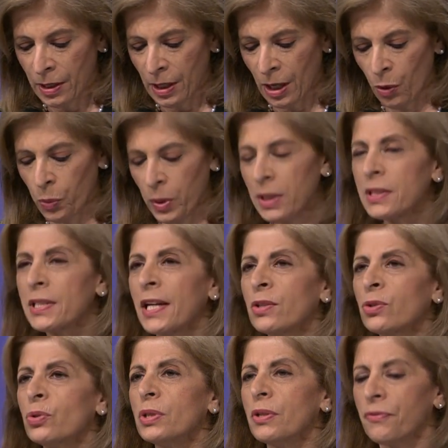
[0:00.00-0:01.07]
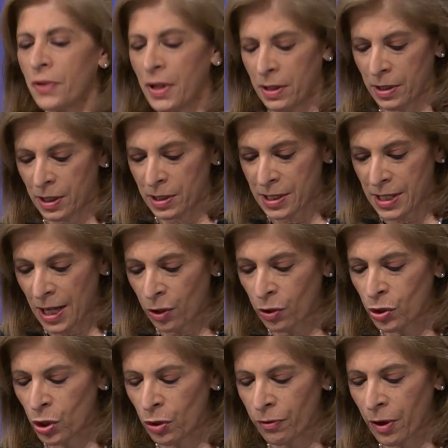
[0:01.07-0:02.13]
Now, we intend to defend the
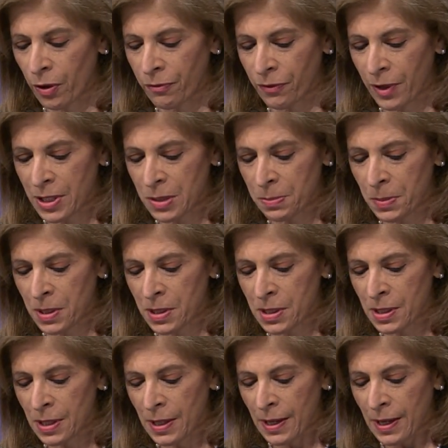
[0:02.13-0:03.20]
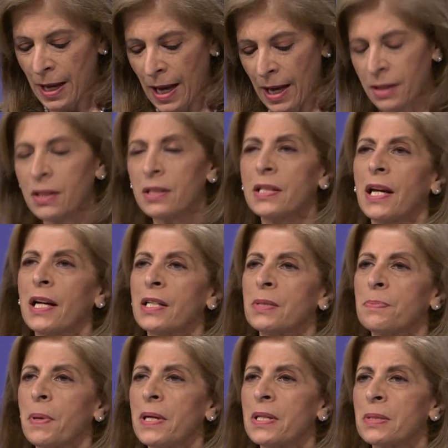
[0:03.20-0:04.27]
integrity of our investments and the
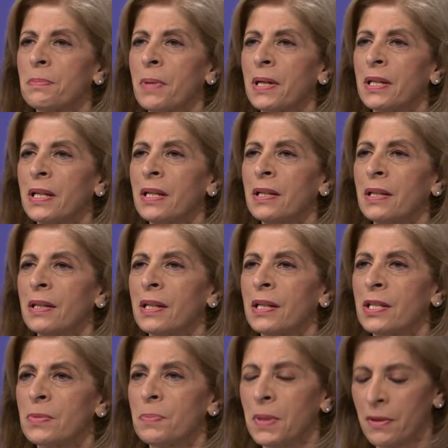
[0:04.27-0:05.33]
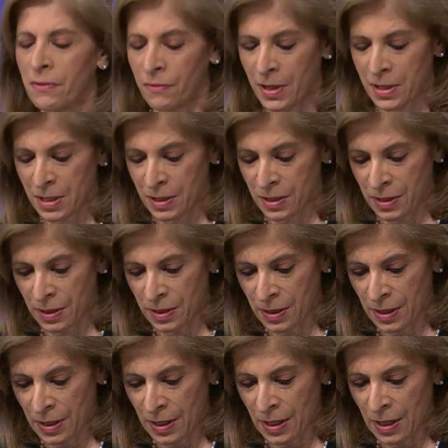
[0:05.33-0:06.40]
taxpayers' money that has been invested.
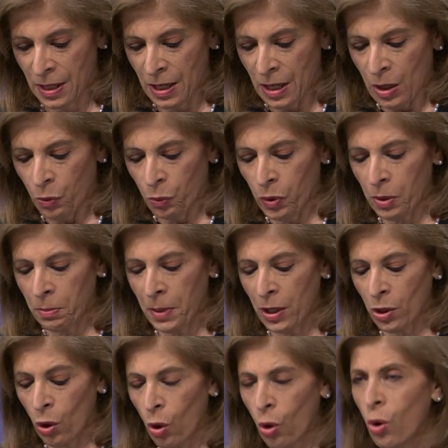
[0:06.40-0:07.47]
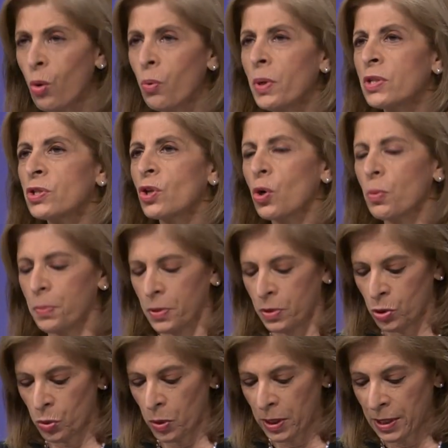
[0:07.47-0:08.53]
We remain always
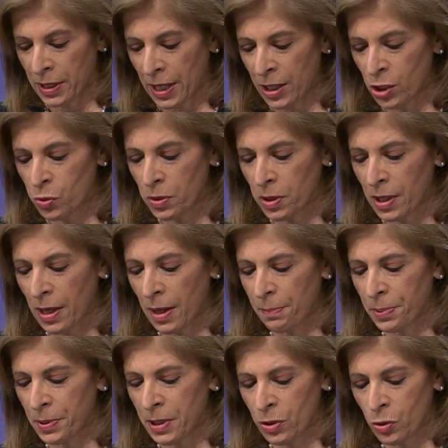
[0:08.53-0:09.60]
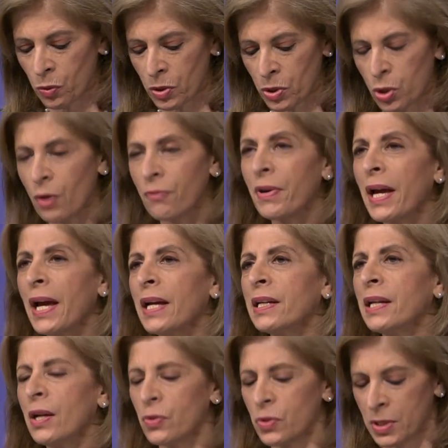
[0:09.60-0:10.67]
open to engage with the company to resolve
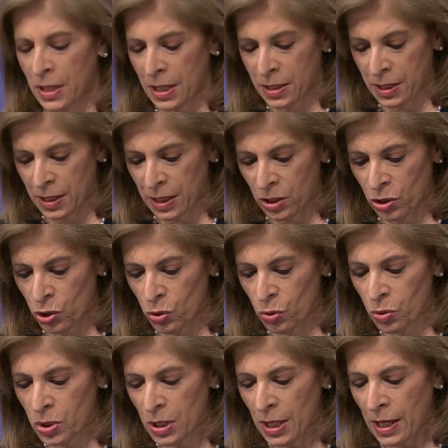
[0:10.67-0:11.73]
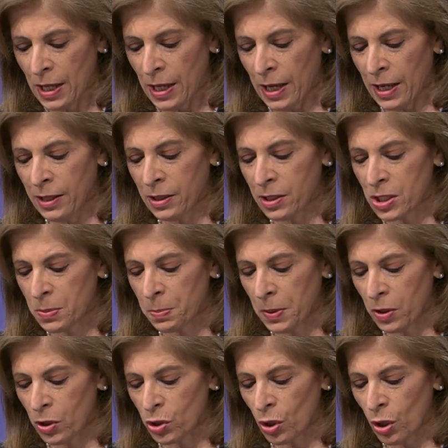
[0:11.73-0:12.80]
any outstanding issues in the
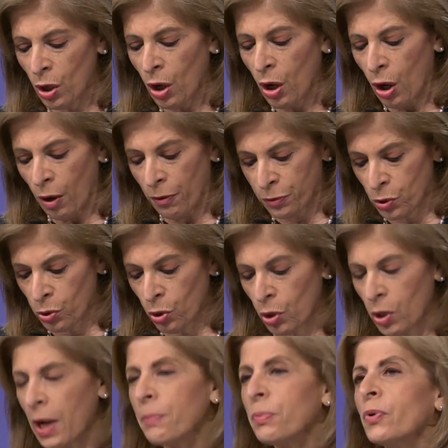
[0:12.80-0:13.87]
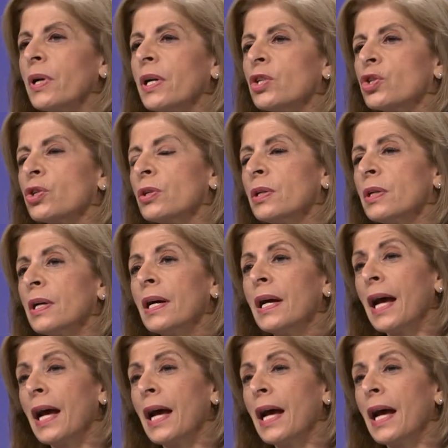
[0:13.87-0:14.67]
spirit of true collaboration